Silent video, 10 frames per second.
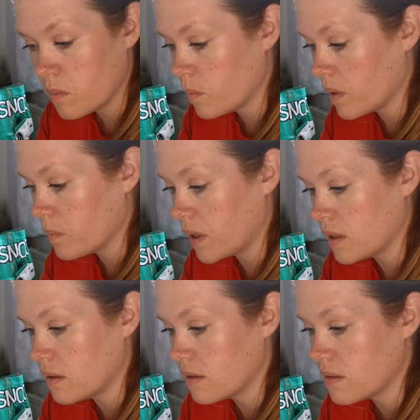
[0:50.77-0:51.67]
But mainly
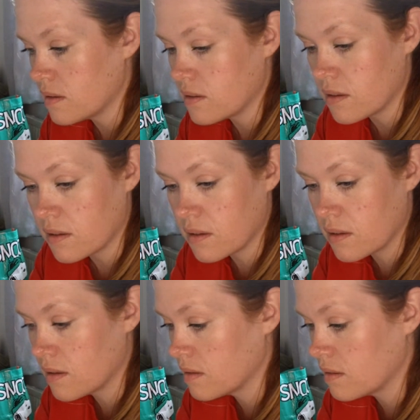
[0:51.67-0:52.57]
this is just
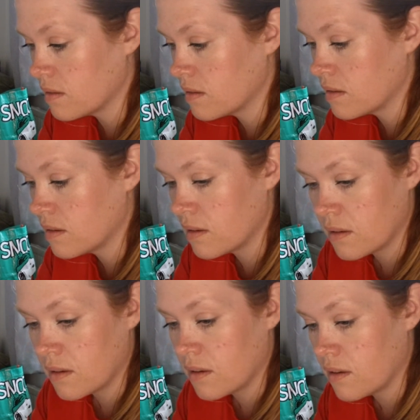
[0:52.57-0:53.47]

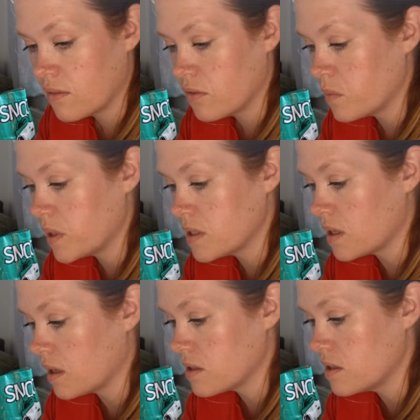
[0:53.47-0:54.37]
for me to
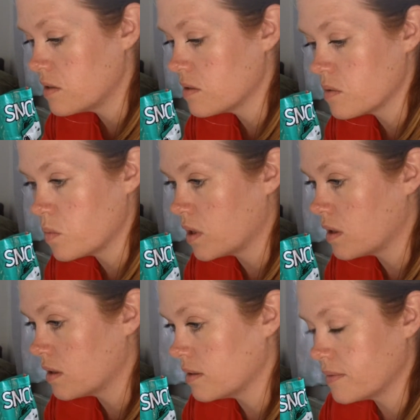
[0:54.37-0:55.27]
actually do some work.